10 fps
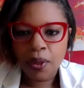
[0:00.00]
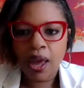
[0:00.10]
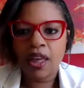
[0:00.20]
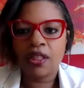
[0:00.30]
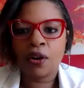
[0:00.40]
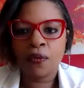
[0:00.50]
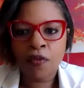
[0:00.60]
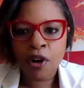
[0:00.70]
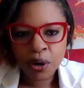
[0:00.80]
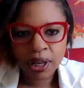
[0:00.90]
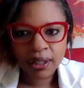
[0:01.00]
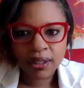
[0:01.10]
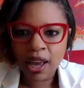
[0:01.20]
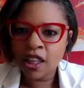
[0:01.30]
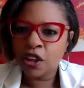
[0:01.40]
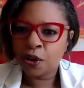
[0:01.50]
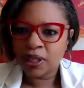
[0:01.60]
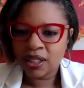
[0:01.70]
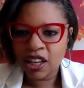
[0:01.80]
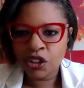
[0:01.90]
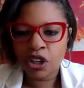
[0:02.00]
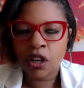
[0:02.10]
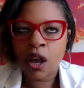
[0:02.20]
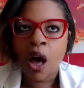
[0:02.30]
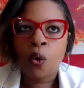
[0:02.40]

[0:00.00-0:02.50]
and their focus and their attention.